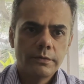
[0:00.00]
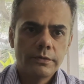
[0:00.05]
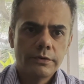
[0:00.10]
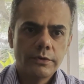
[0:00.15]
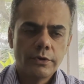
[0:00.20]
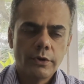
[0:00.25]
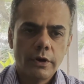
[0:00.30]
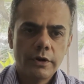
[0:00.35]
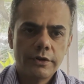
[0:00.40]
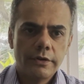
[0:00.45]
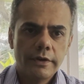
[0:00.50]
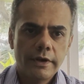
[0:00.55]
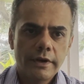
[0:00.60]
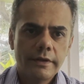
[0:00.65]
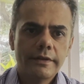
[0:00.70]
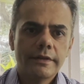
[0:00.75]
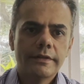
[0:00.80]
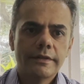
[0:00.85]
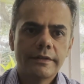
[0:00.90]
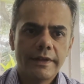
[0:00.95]
to you all today.
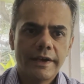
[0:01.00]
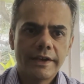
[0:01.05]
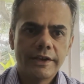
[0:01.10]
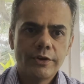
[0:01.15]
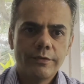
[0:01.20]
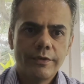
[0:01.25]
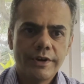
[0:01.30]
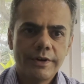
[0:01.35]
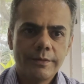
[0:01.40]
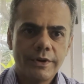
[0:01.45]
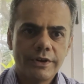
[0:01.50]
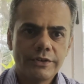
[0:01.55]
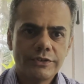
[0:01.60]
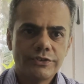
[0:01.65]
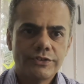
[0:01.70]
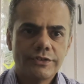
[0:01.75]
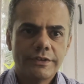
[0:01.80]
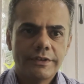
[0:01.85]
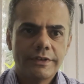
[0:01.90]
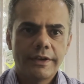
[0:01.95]
Thank you very much.
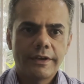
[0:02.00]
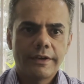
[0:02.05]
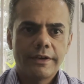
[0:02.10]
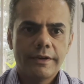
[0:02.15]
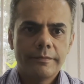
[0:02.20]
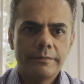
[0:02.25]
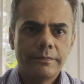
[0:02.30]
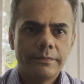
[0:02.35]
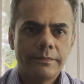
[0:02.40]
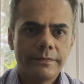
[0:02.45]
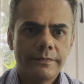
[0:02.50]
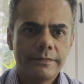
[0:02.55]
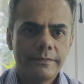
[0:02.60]
Take care.